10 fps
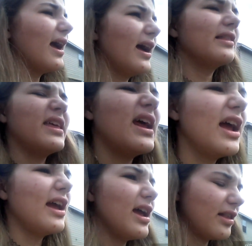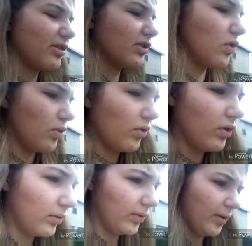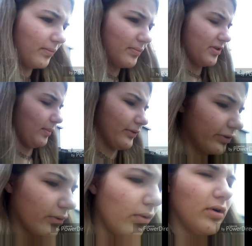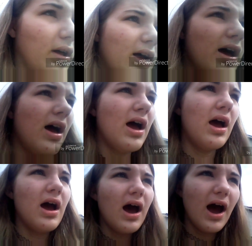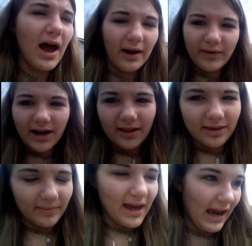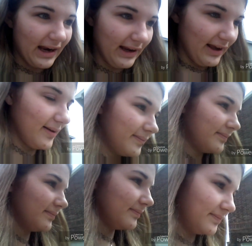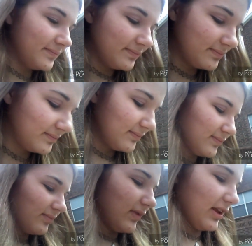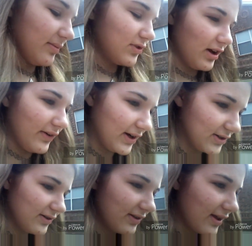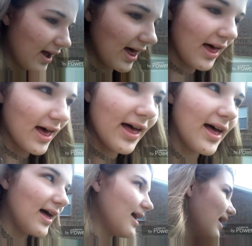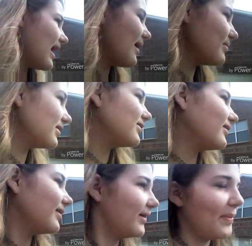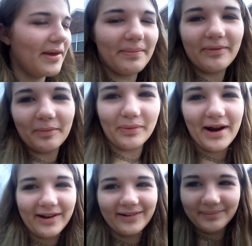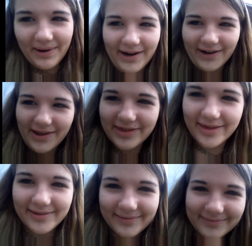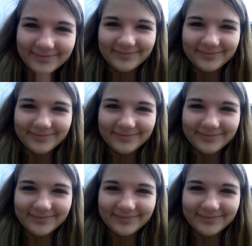And today it's school, well, summer school. We got some candy. We got some Jolly Ranchers. I'm gonna do a little bit of a prank on Paris.